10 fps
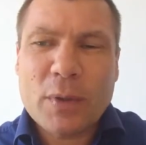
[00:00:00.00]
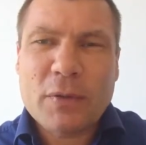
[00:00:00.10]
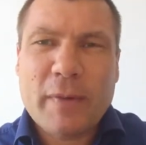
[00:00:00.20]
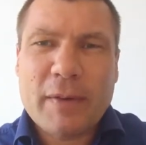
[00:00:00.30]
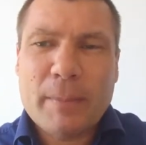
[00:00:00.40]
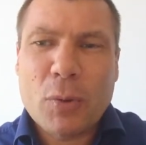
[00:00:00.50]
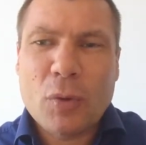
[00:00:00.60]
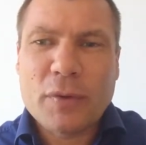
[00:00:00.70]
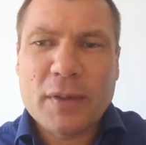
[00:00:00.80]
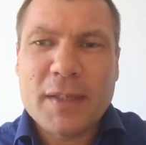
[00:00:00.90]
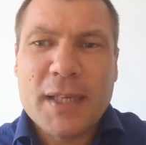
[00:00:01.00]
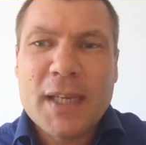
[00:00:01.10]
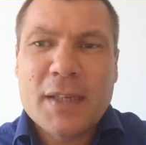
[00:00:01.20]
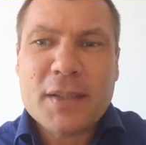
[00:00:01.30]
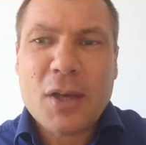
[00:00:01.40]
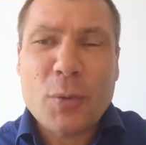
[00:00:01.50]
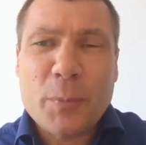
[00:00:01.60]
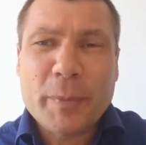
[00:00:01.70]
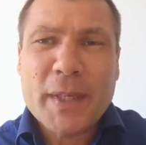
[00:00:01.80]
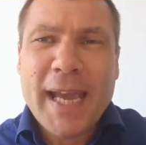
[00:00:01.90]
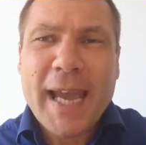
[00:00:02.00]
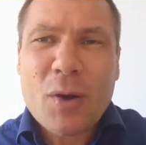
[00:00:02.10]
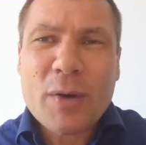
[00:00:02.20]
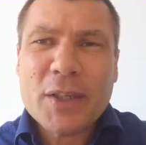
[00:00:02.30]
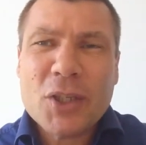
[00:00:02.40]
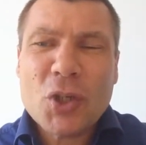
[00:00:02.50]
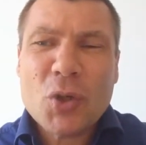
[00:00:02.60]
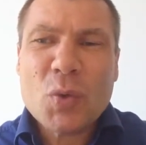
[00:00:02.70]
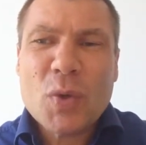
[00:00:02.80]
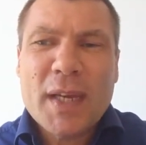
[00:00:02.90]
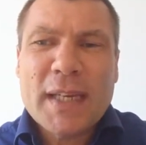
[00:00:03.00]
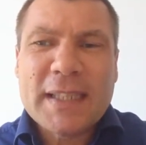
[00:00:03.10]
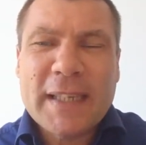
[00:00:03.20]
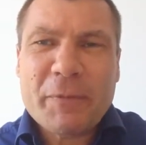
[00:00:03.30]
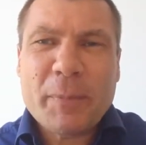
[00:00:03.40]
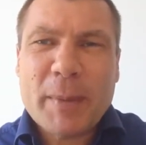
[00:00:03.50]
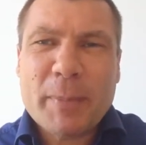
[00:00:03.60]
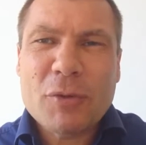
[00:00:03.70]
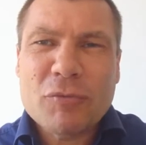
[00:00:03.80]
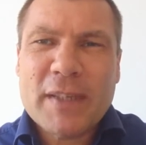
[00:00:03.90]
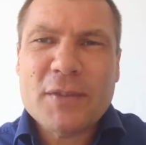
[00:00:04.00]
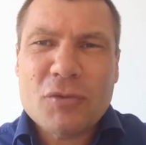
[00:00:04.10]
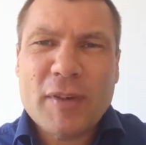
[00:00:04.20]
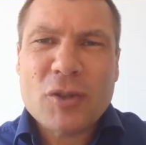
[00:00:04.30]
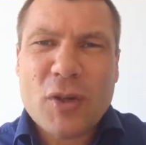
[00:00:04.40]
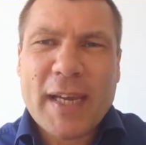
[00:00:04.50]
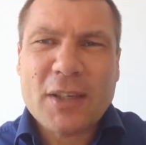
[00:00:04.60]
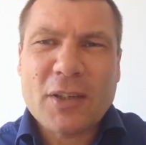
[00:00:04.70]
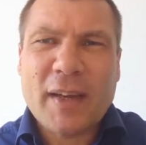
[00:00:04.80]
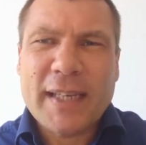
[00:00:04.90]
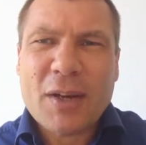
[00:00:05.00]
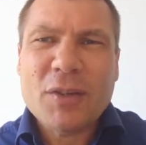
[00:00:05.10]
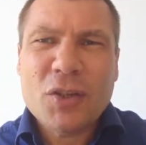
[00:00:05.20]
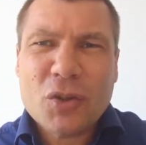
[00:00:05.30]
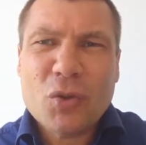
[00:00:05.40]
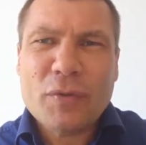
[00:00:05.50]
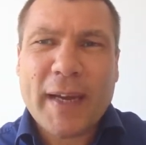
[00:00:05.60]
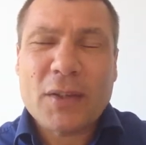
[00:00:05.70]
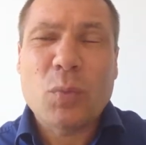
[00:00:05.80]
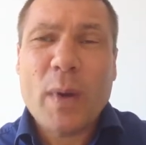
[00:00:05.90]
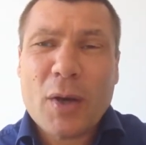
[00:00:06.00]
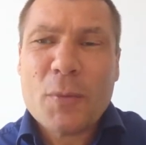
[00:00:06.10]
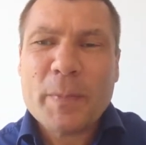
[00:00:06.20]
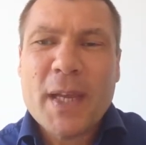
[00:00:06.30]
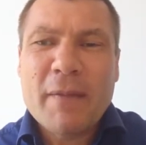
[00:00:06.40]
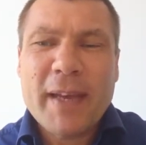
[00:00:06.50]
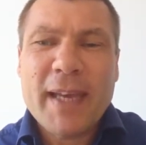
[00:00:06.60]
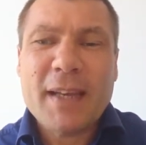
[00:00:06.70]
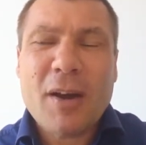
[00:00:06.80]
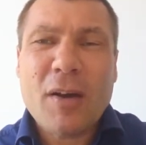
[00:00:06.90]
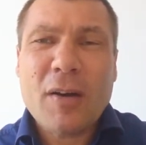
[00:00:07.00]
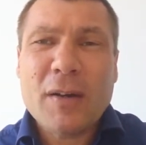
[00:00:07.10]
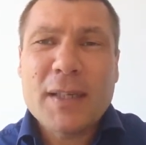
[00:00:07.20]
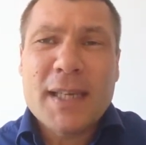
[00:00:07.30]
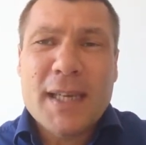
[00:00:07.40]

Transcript: words are very important. So, how can you give people a reason to read your headline? How can you do that? Well, there are